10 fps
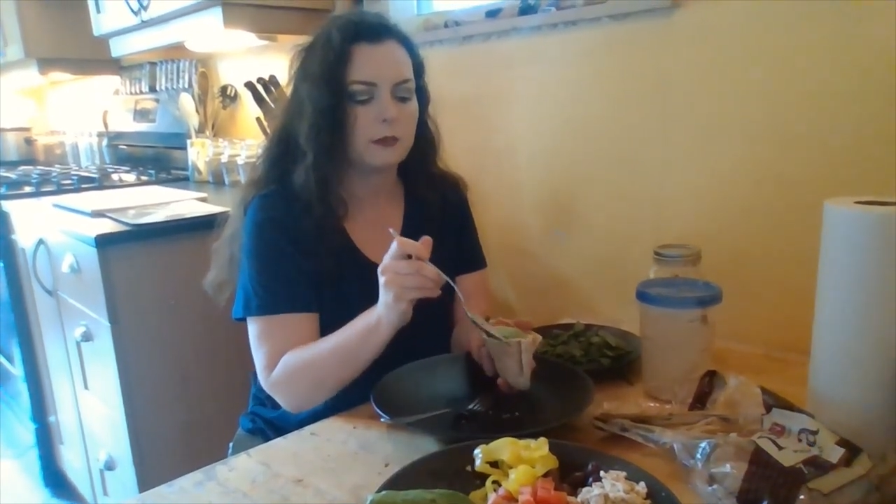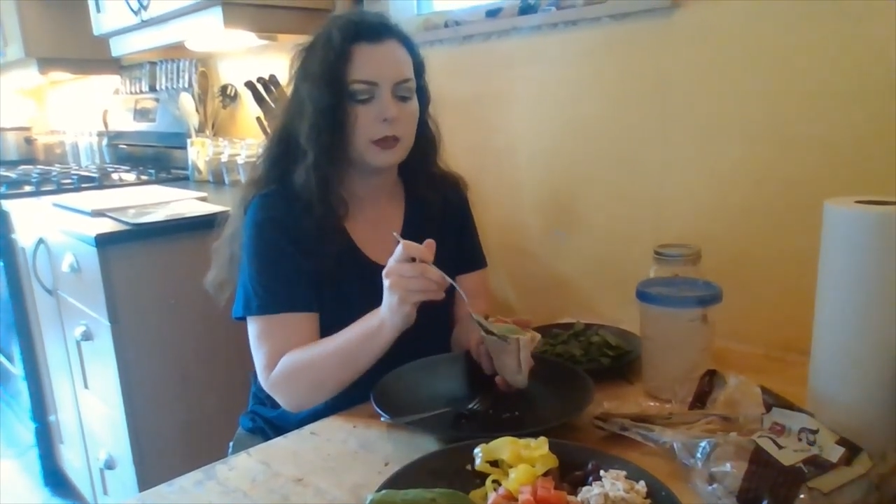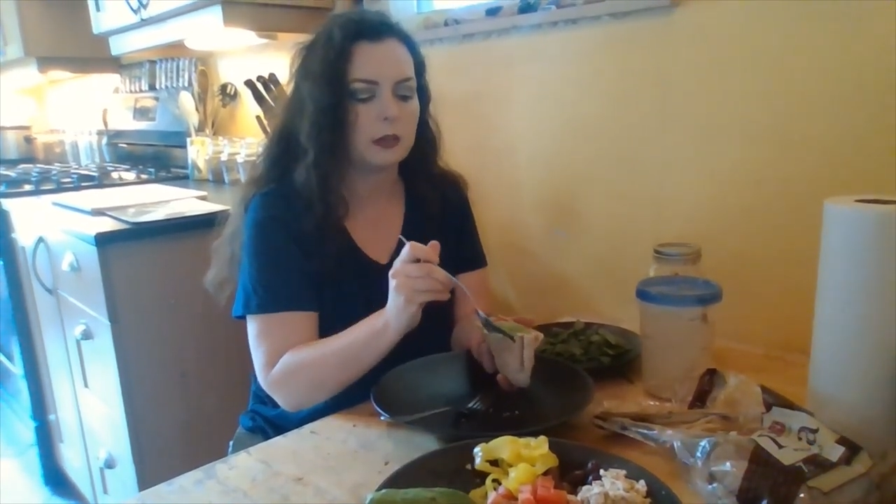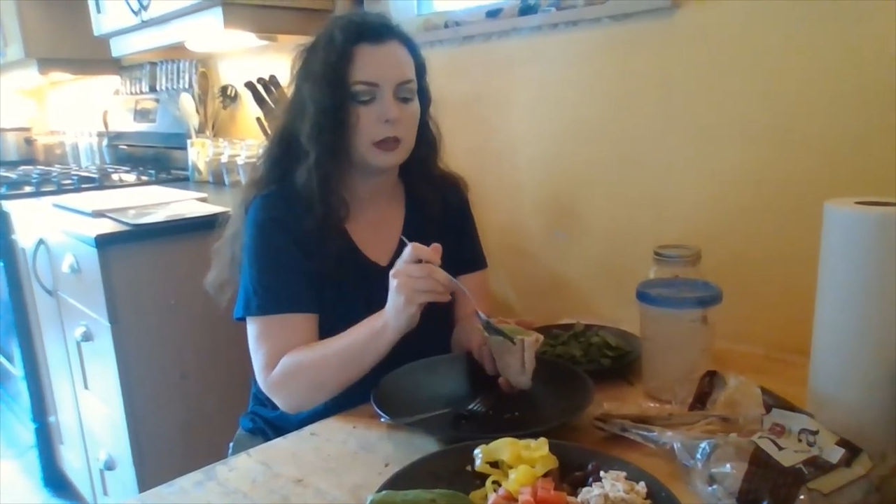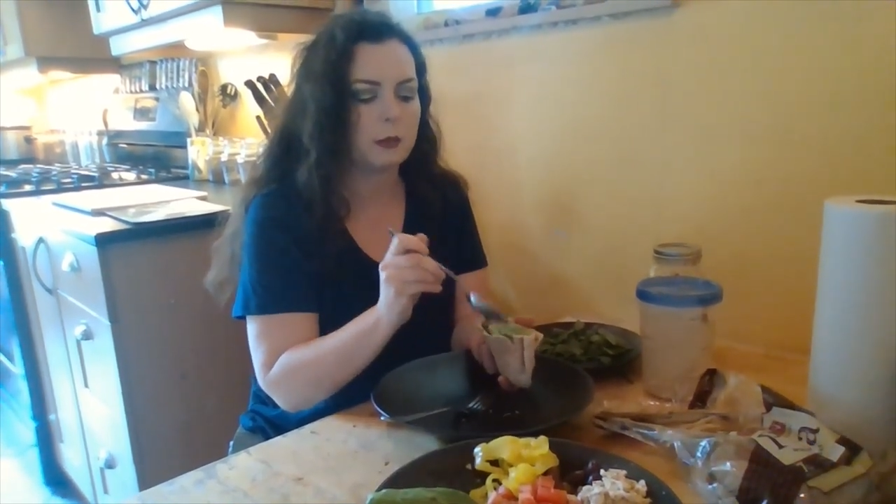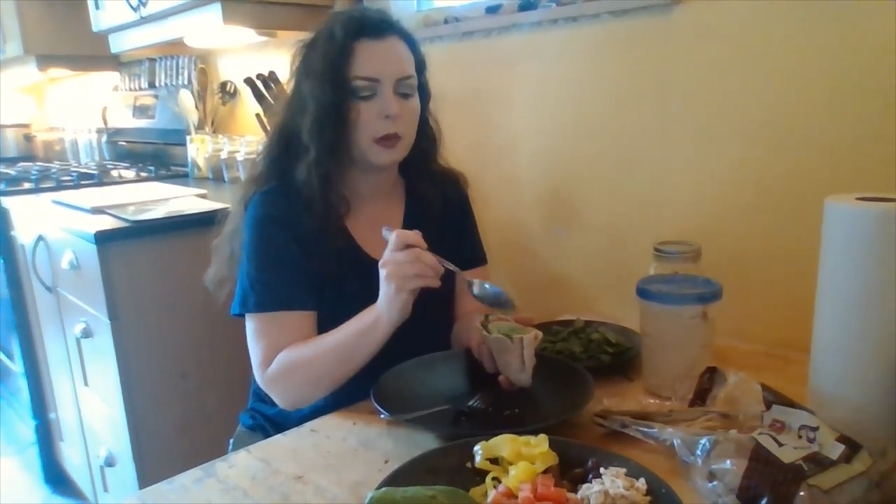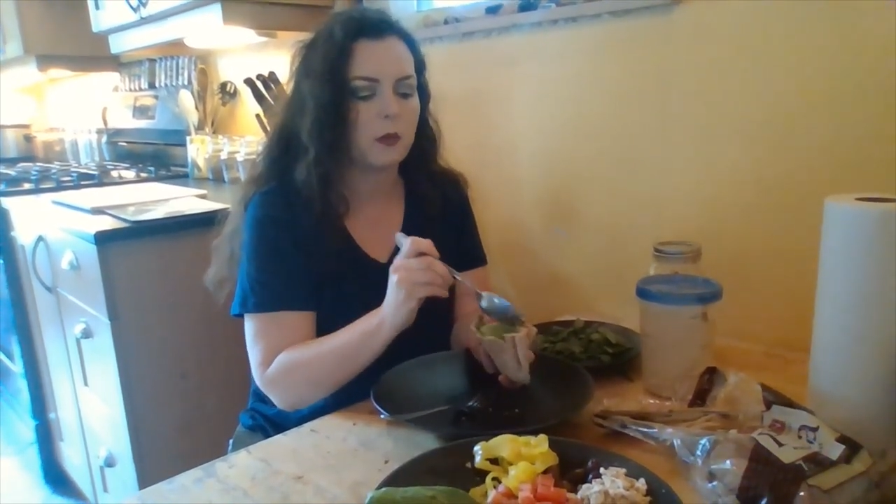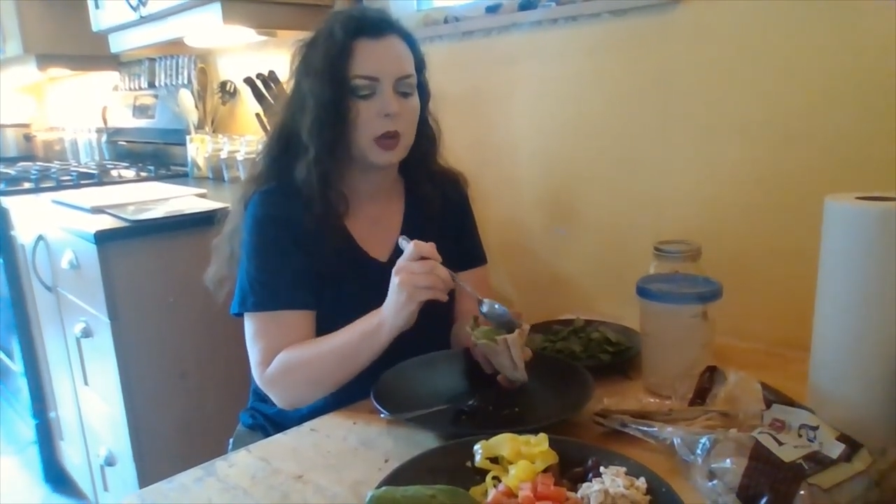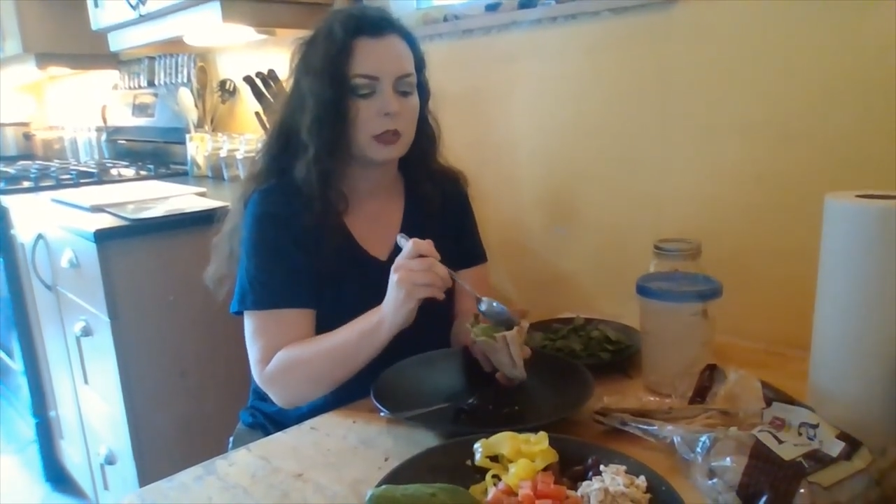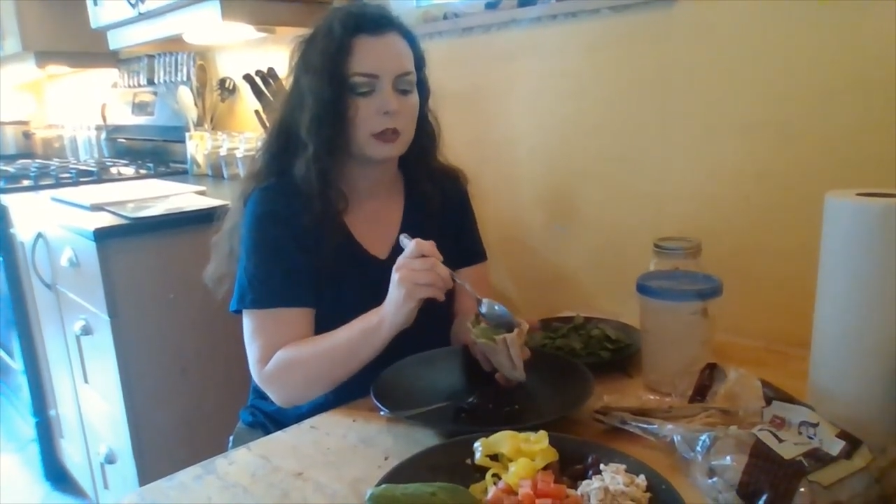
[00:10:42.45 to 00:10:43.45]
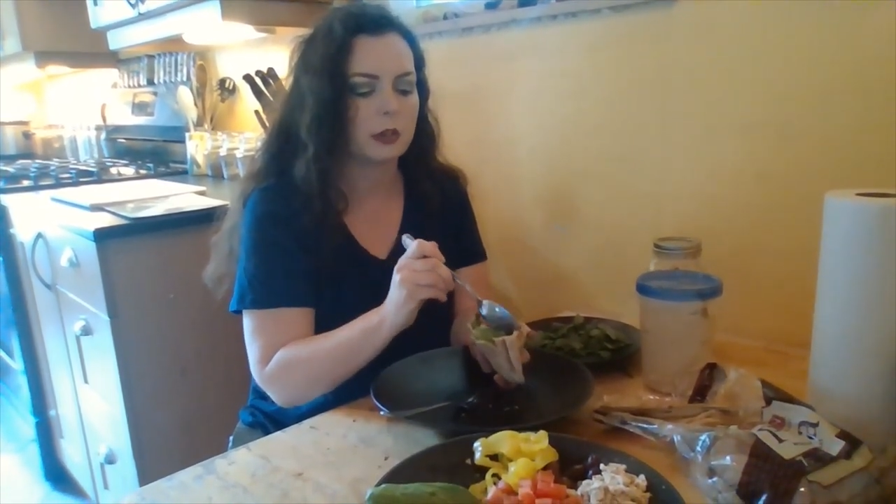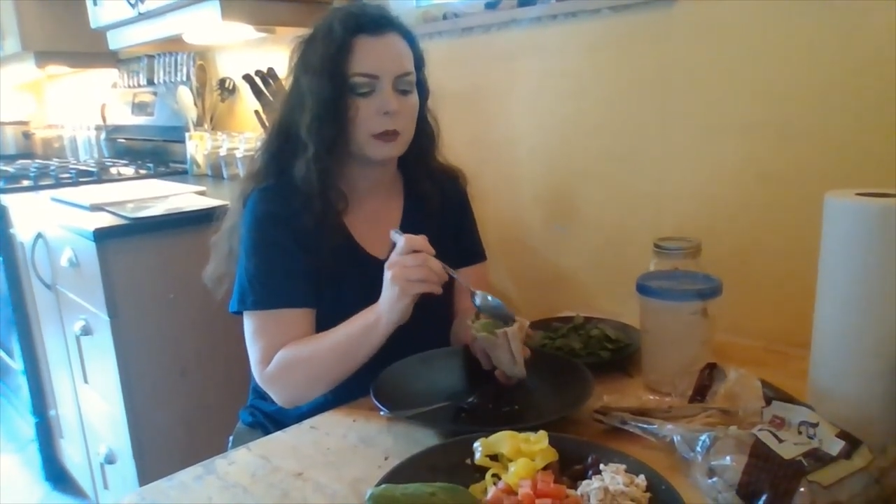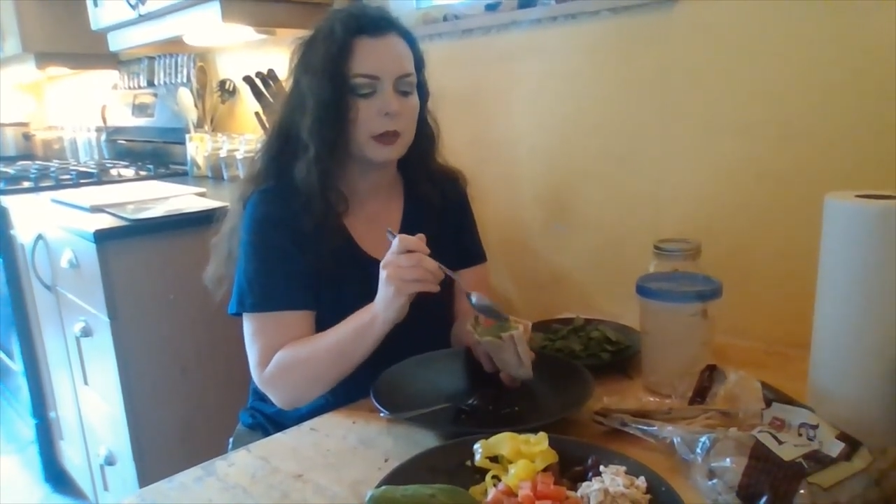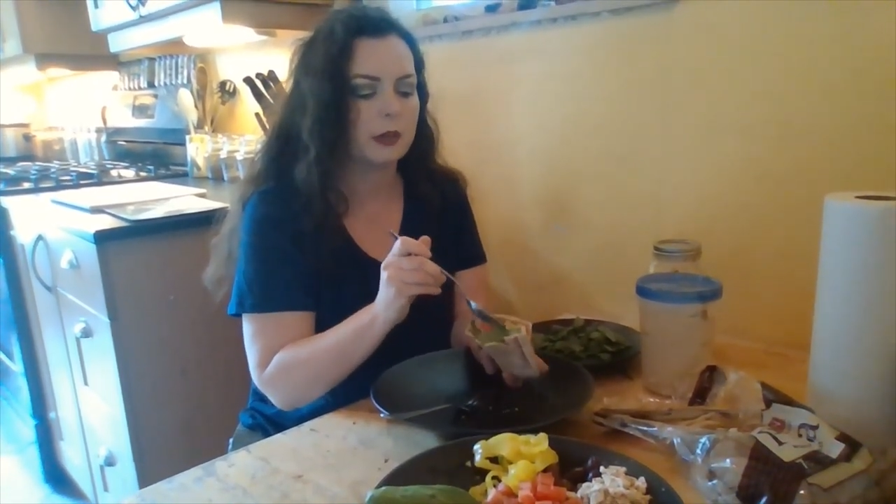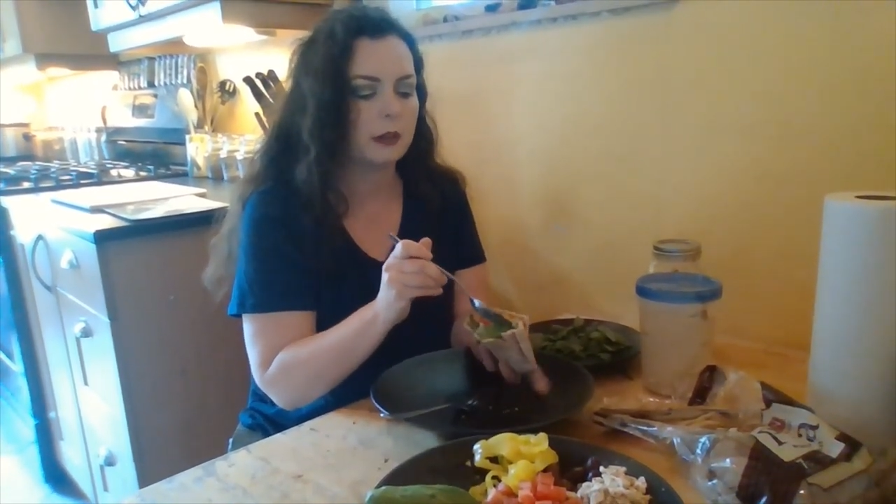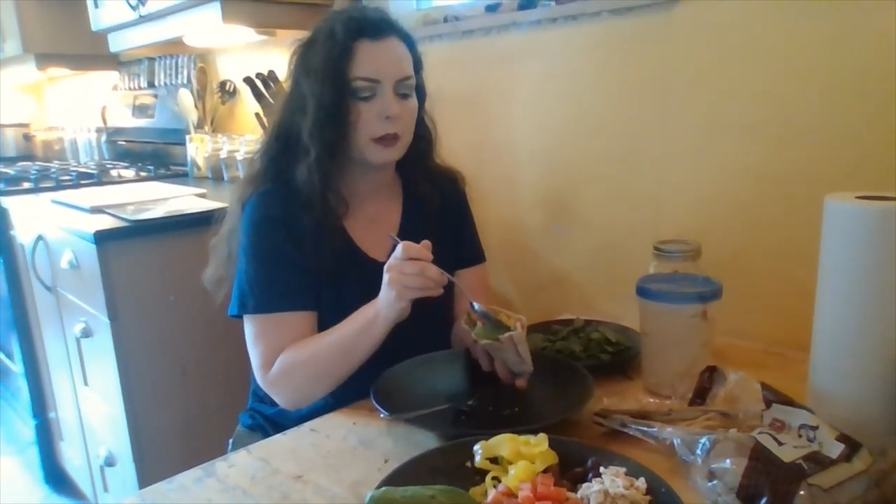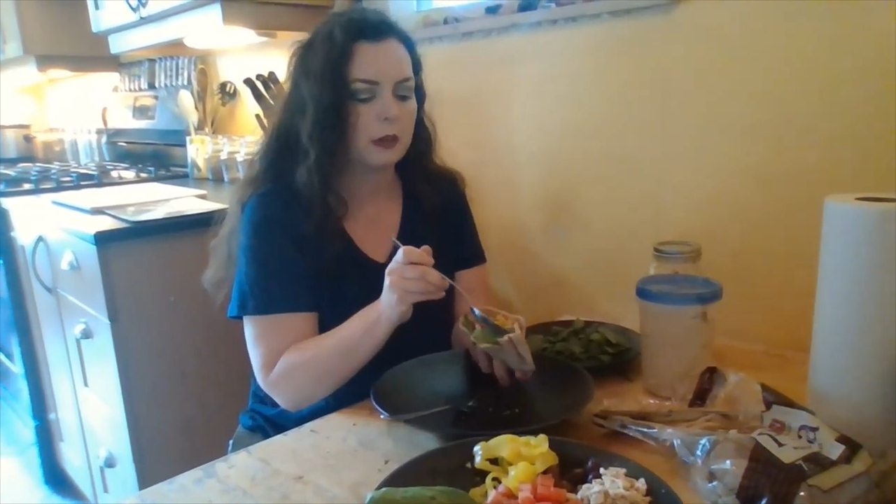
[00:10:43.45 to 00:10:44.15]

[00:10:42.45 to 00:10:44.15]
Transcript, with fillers: if you can hear my washer going.